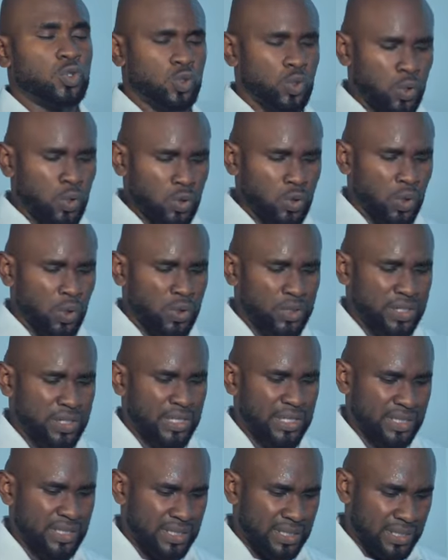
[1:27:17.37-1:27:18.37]
do those
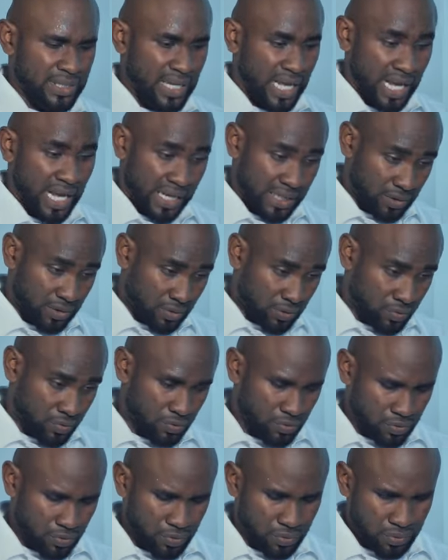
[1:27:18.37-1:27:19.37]
things I asked you to